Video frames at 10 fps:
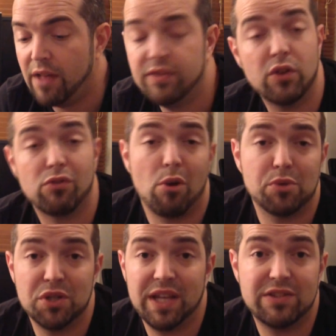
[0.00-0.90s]
the other
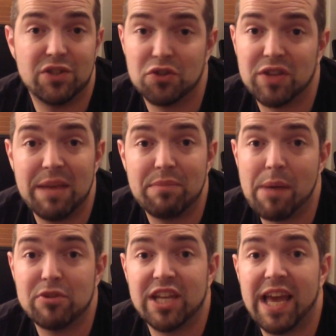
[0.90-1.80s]
option is just keep
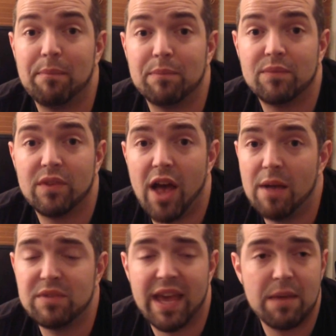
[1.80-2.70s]
damaging him
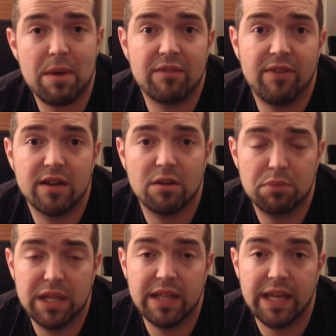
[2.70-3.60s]
and take him out of the fight
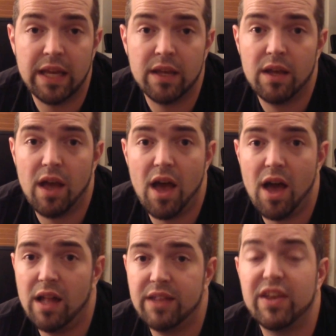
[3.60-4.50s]
completely.
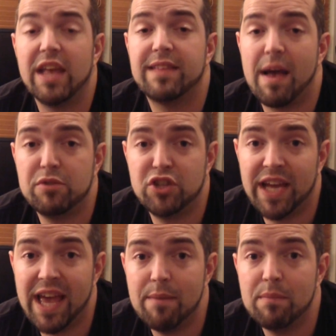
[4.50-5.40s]
And if you keep
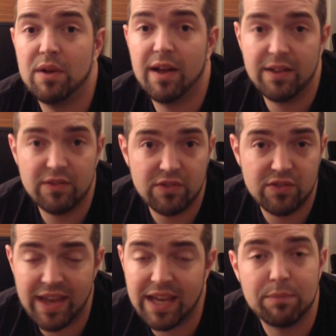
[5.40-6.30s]
damaging him and
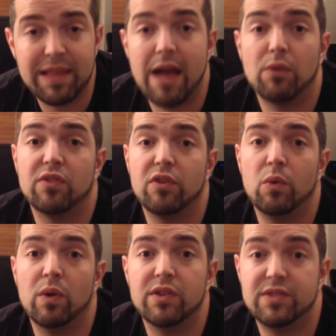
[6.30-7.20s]
take him down
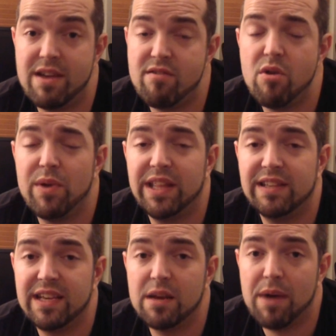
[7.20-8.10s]
to 0 in
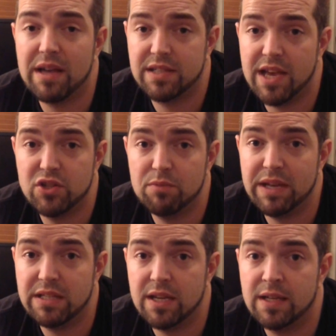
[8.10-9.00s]
his incapacitation
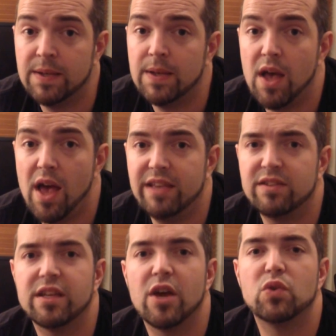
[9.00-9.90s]
meter, he's
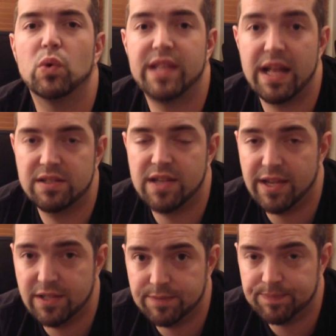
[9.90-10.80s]
going to go to a dead
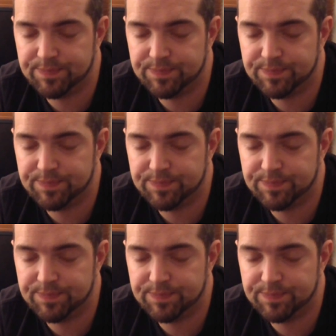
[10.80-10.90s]
state.